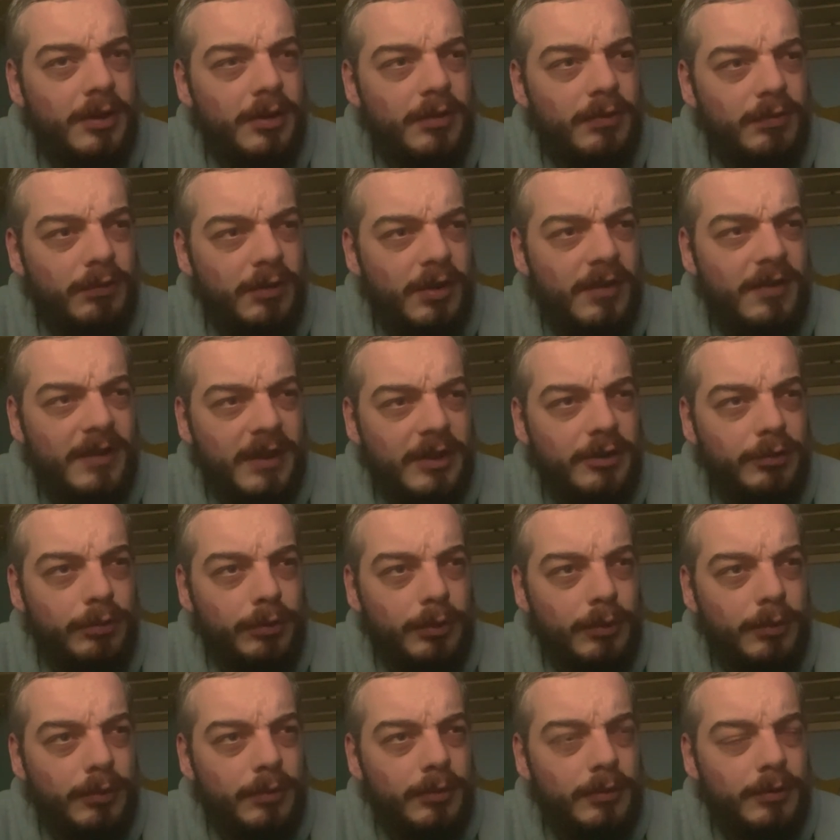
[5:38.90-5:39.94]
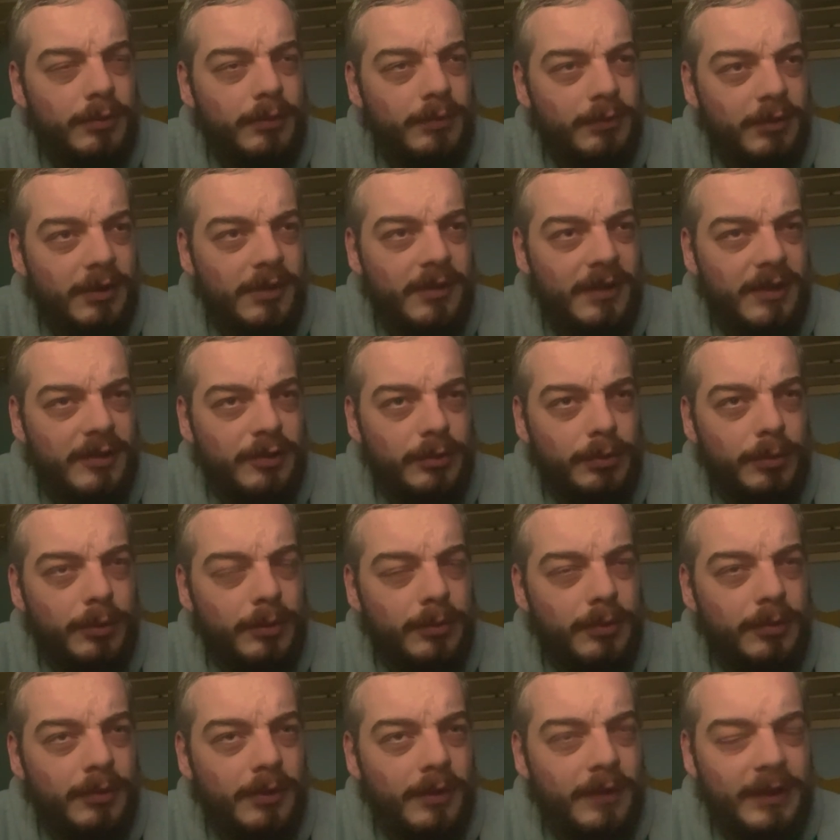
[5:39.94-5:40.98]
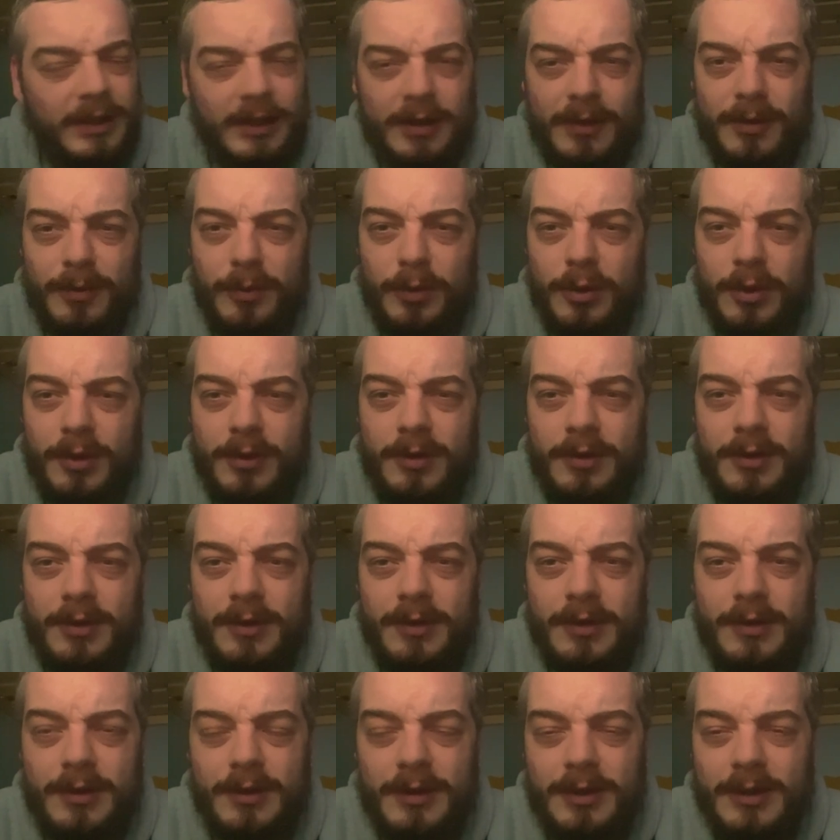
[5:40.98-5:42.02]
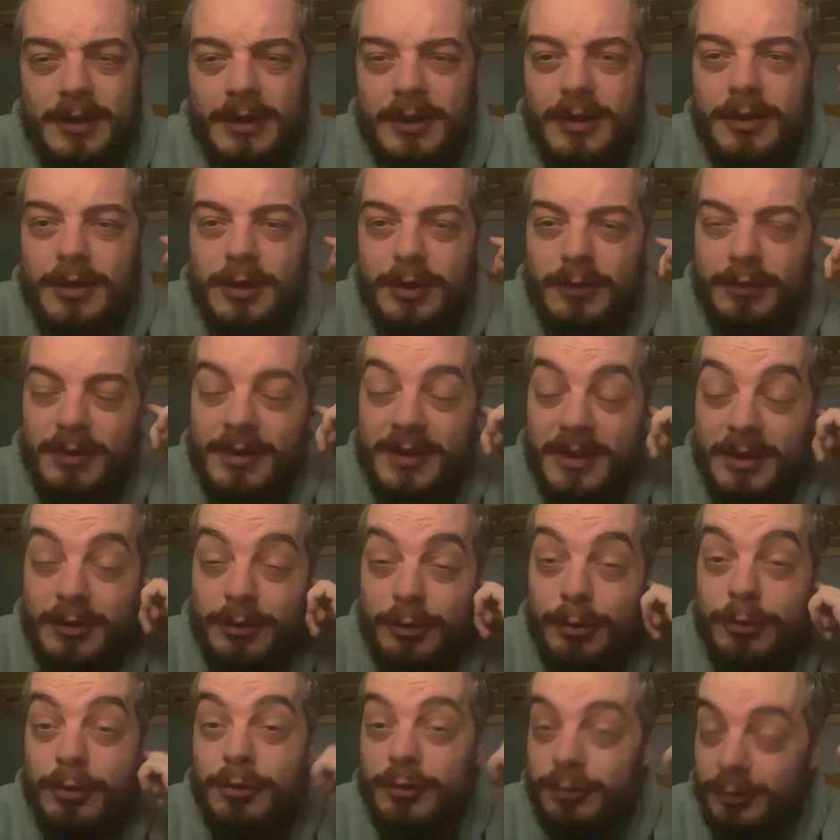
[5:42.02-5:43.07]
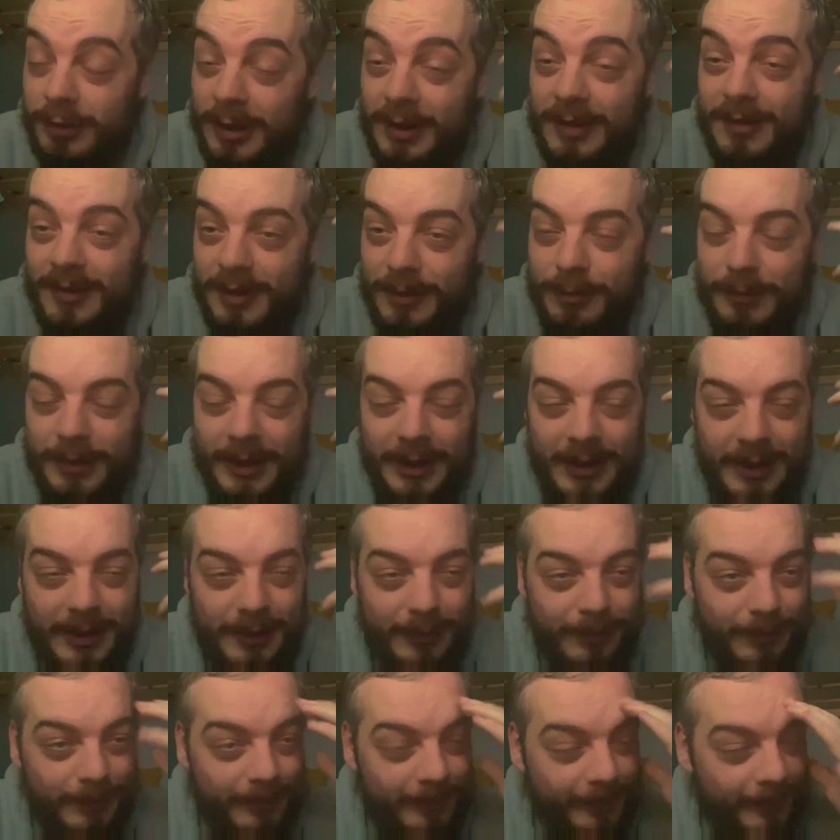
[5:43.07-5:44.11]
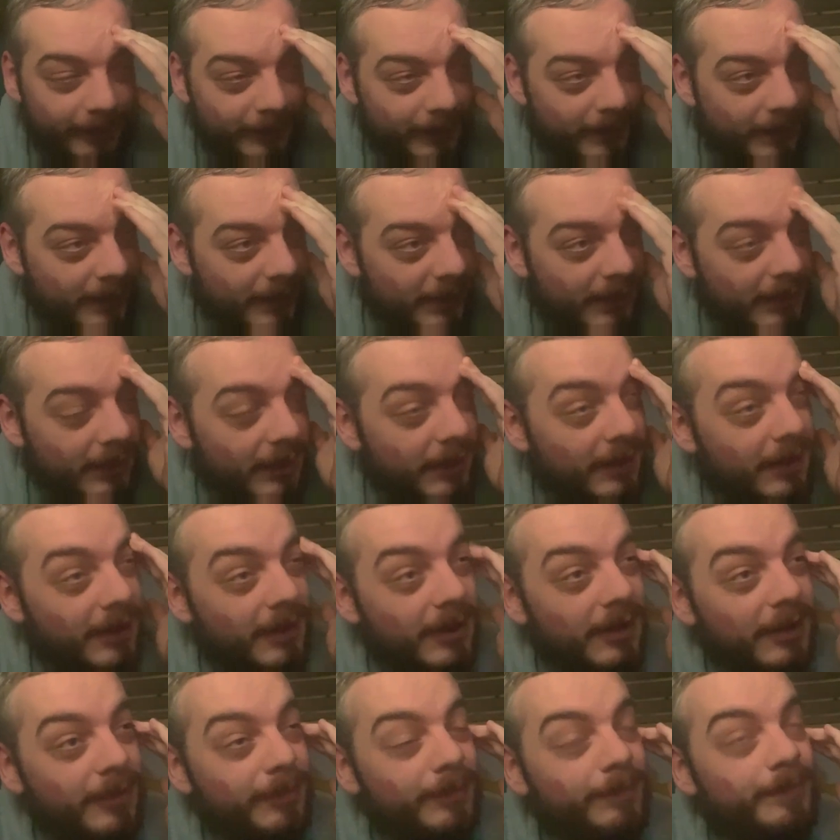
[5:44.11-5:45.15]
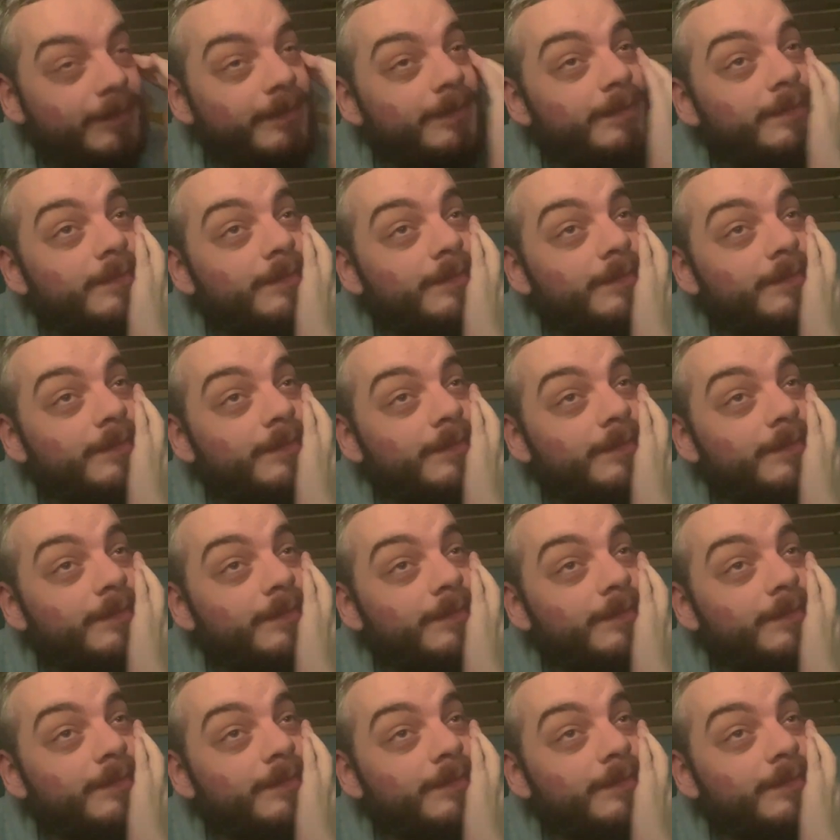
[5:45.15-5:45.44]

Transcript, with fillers: residual, residual, I think that's the word, the residual stress in my head. Um,